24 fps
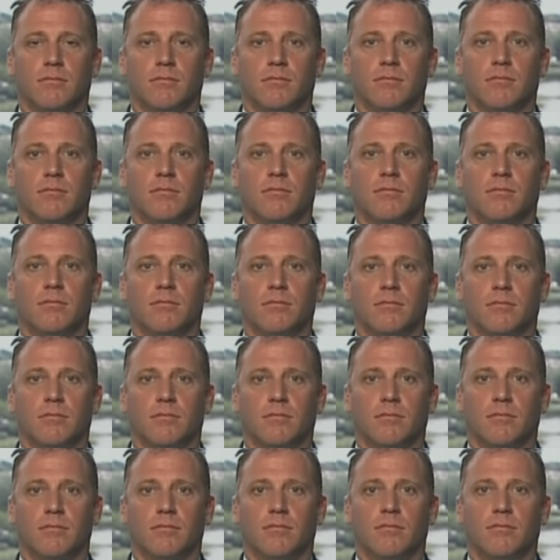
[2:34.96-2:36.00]

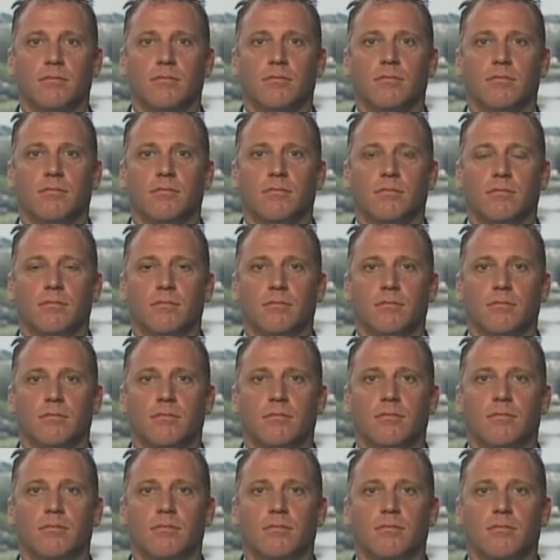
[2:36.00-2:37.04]

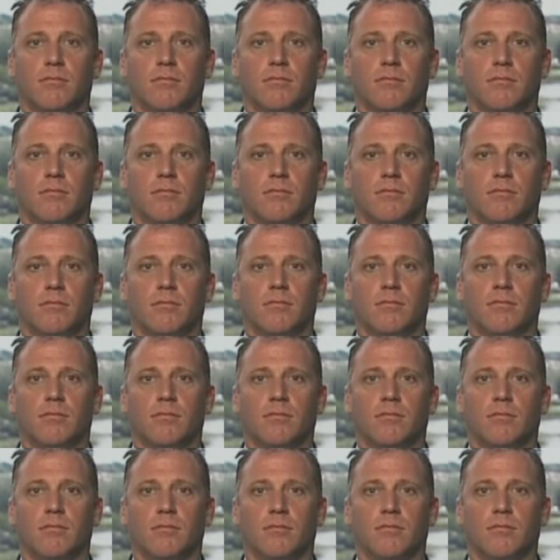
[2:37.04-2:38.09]

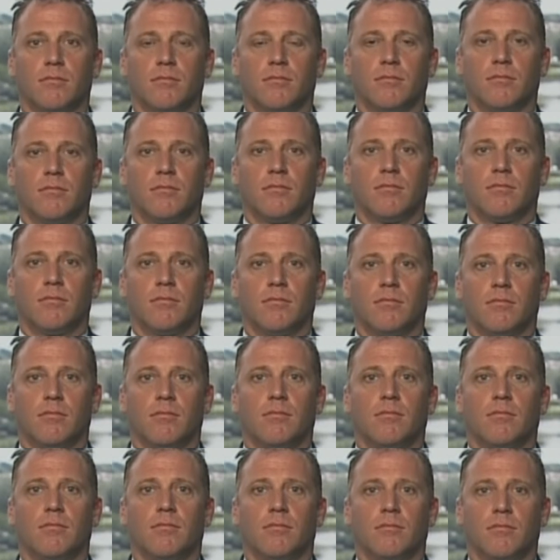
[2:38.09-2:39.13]

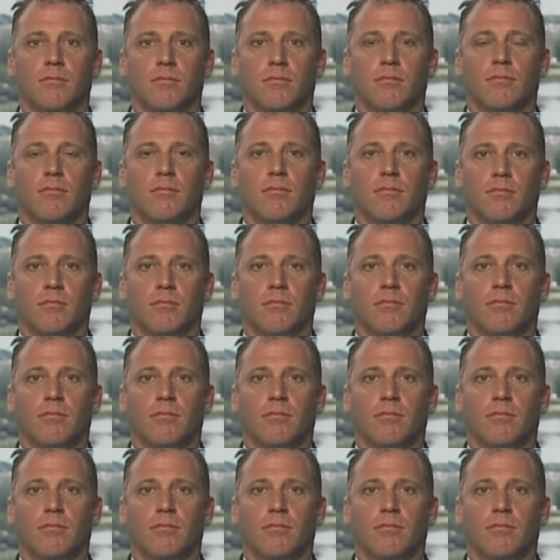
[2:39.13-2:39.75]
(silent)